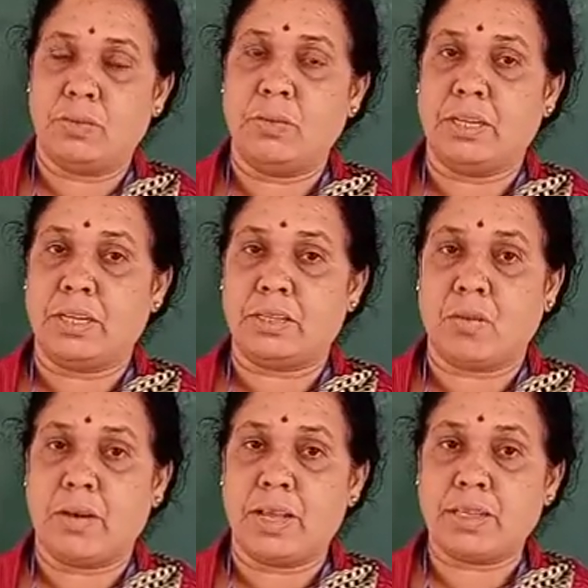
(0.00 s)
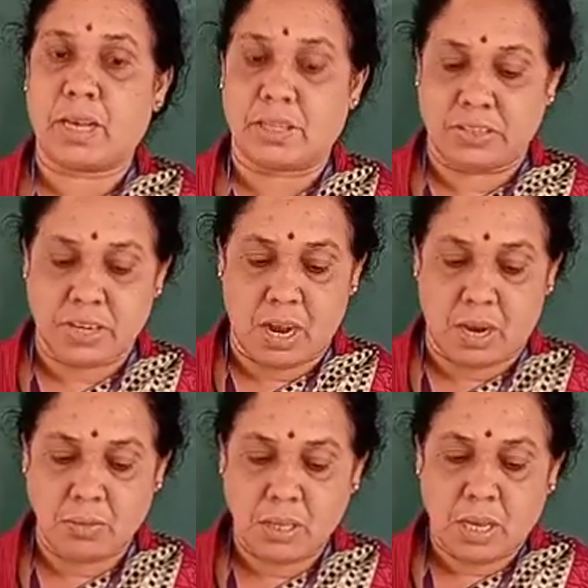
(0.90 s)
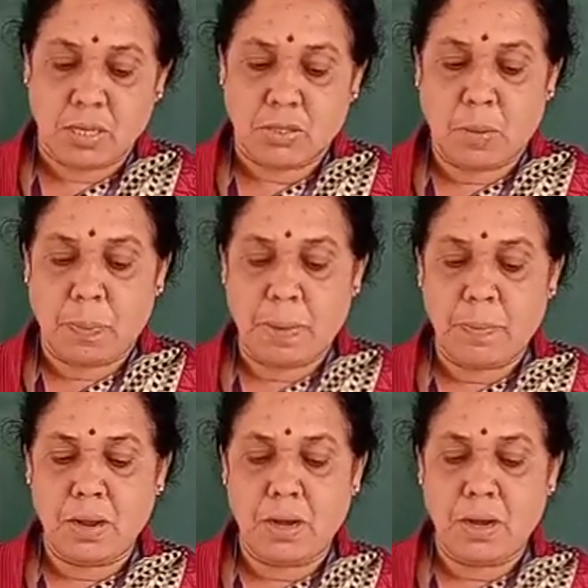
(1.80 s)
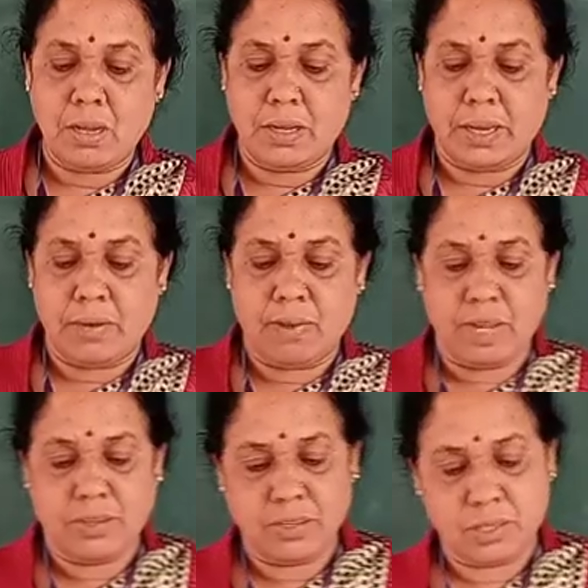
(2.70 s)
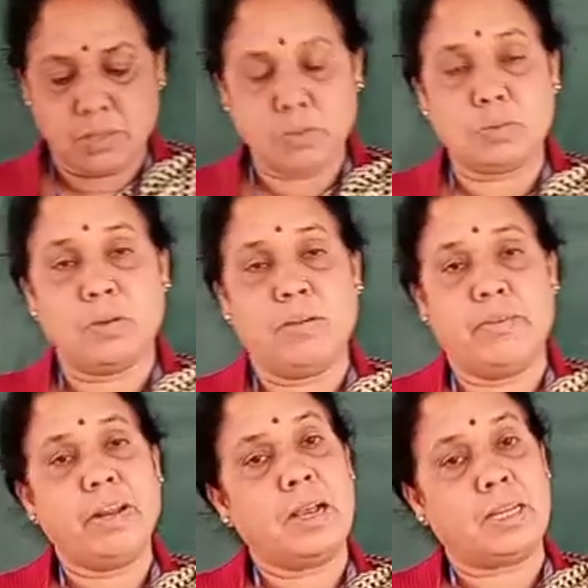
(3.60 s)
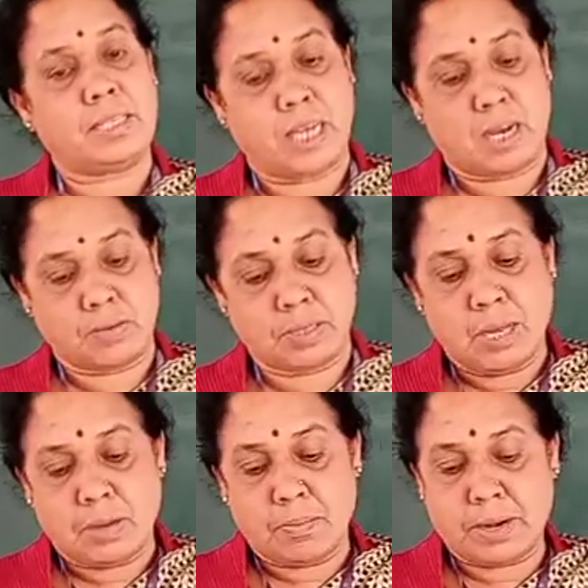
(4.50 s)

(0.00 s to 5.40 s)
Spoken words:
So it is called as kacha house. So people in villages used to live in kacha house.